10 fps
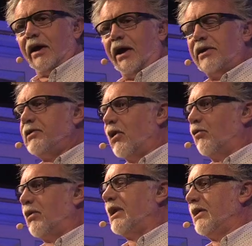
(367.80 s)
and not
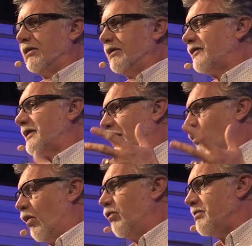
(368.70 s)
really understand
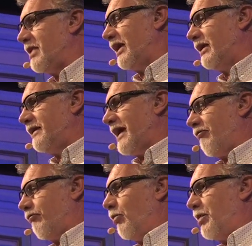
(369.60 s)
what we mean and
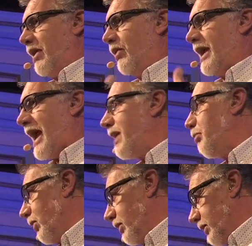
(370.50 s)
therefore be
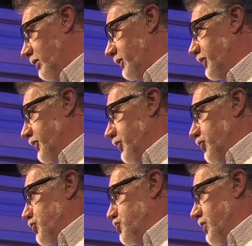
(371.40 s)
unable
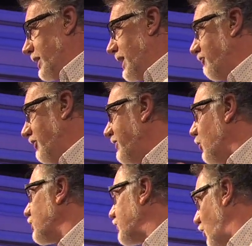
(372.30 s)
to live in
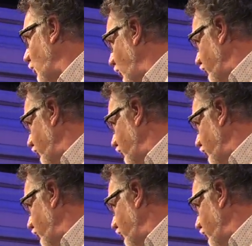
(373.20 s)
those core